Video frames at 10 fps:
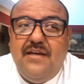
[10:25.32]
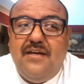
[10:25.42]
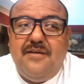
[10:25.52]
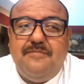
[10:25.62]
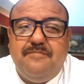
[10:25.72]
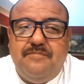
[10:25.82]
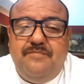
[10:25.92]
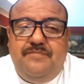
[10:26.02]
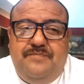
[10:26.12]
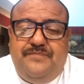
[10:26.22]

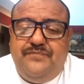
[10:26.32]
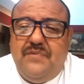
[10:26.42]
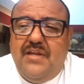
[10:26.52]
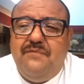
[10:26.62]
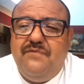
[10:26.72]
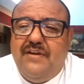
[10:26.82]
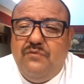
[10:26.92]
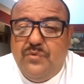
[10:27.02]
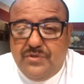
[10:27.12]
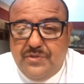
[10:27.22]

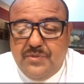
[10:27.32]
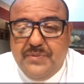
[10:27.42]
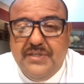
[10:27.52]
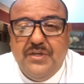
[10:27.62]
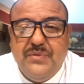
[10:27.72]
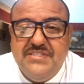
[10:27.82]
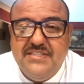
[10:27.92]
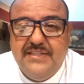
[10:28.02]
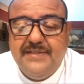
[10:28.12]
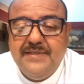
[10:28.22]
I've worked a little bit here
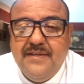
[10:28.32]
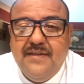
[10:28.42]
recently.